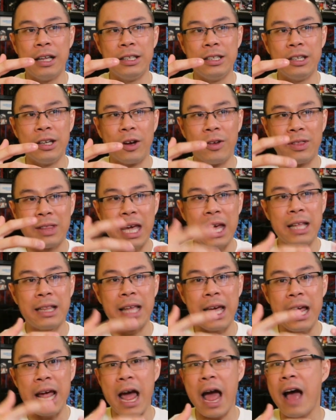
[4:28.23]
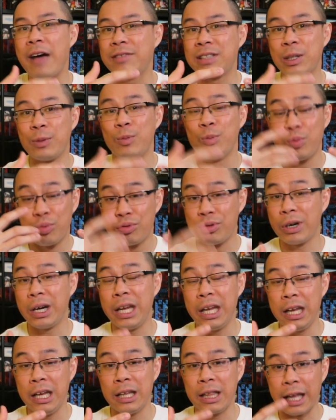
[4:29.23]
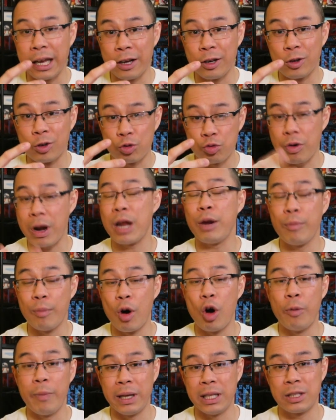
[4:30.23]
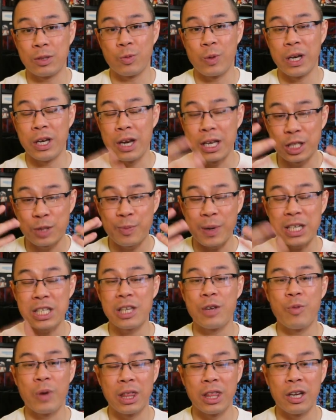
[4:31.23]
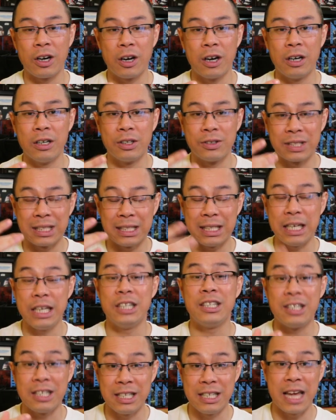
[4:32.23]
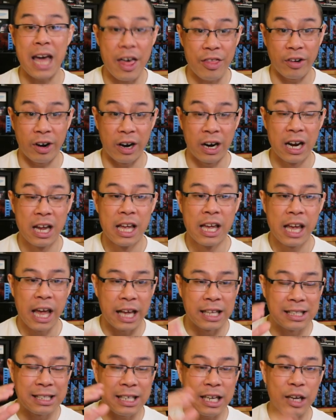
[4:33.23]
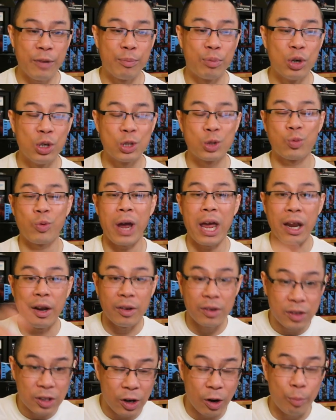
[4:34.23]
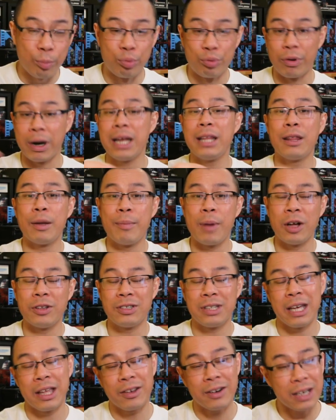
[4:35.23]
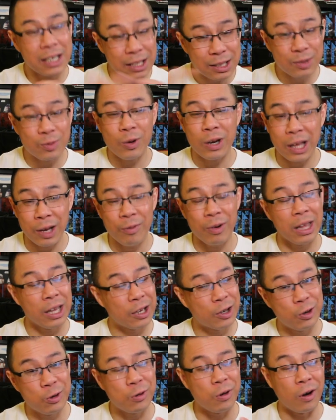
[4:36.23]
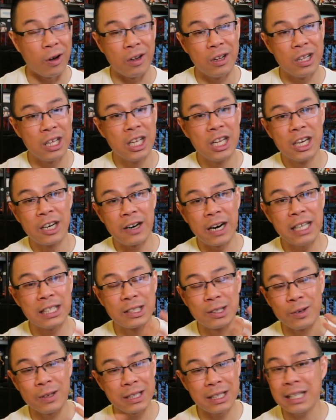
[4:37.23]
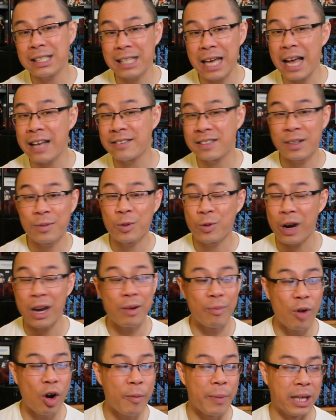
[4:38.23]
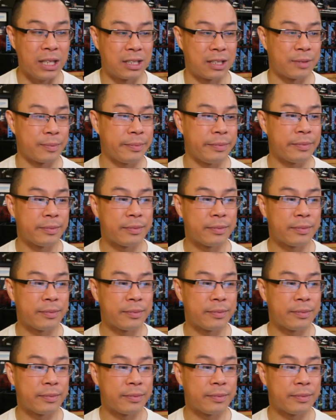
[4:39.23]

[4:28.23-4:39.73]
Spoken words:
they have some pretty, like, great moments, especially when they're seen together. And seeing Bruce Wayne, you know, bring them all together is really, really cool, right? So it does have some great moments.